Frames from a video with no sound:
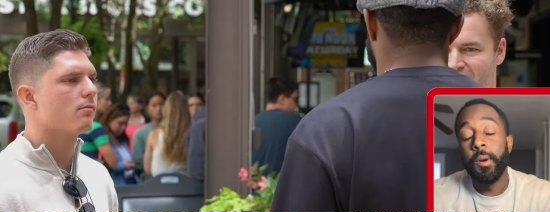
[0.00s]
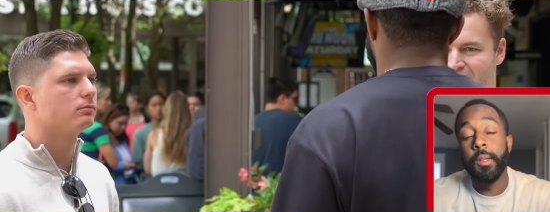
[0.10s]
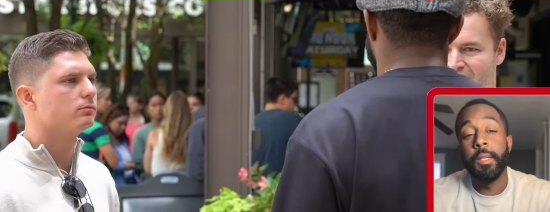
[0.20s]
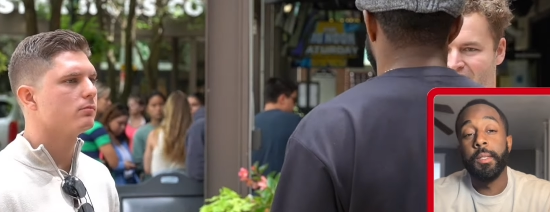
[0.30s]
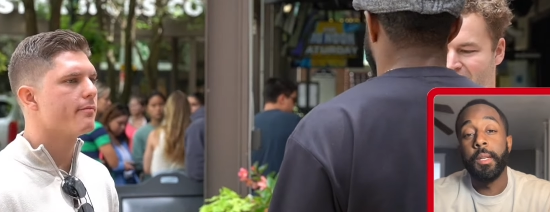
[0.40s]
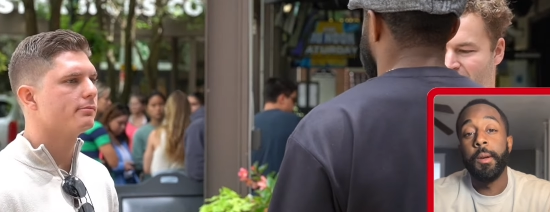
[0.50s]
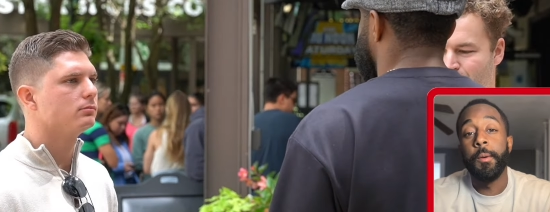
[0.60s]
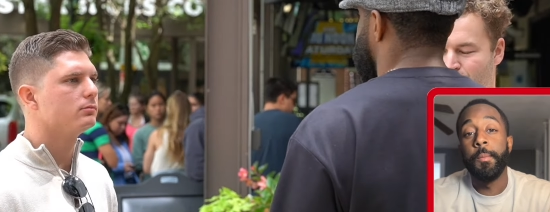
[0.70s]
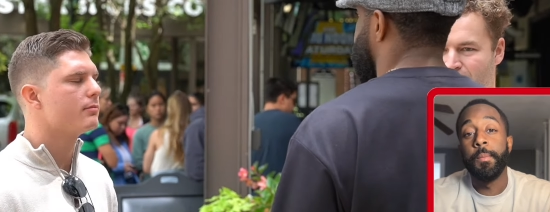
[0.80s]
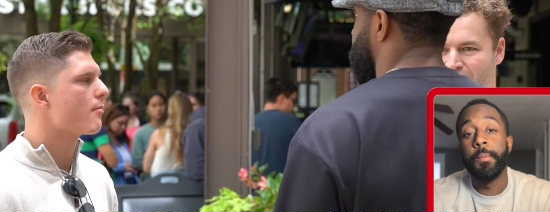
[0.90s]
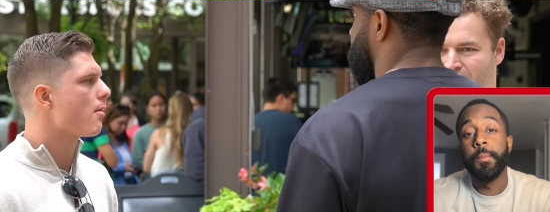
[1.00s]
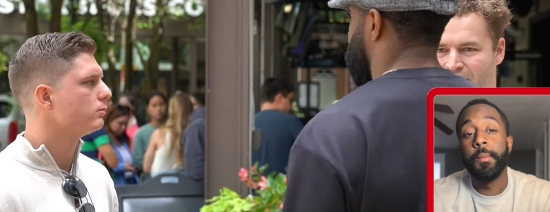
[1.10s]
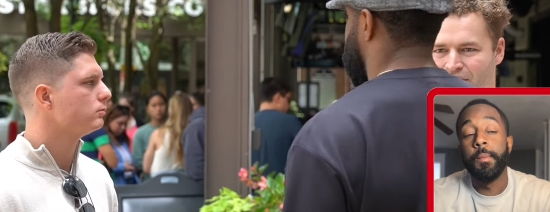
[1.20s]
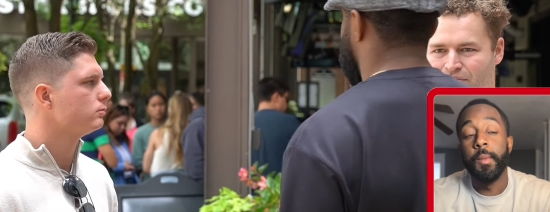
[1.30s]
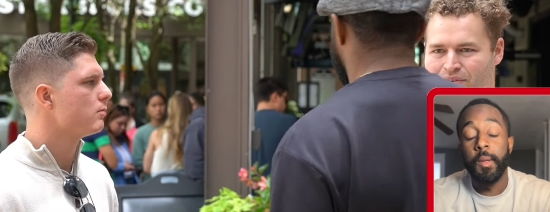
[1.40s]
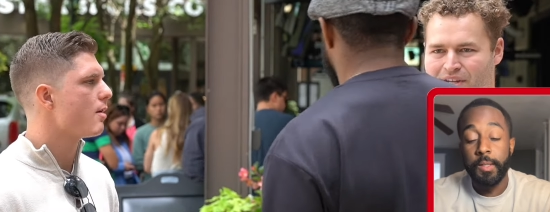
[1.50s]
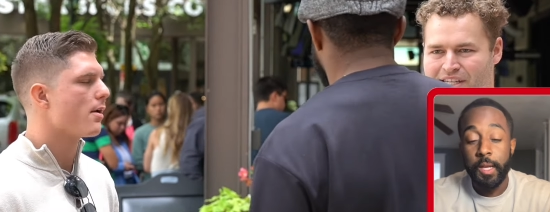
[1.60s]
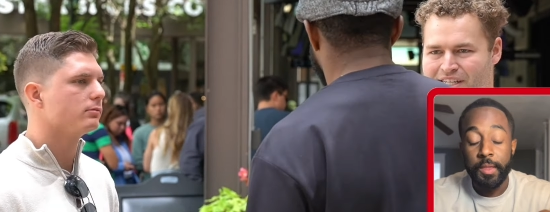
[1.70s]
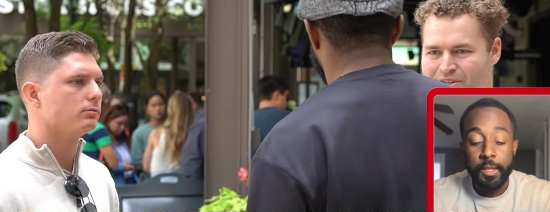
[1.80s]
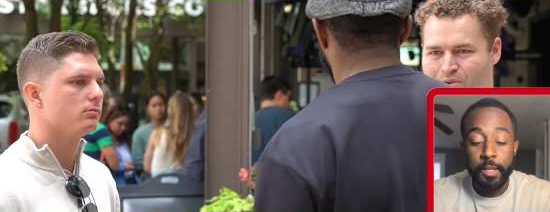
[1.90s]
Speaker 1: to point this out
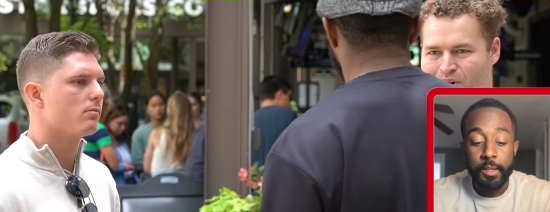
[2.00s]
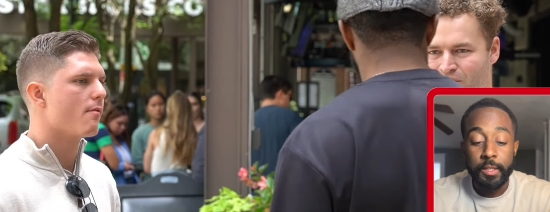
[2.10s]
because I think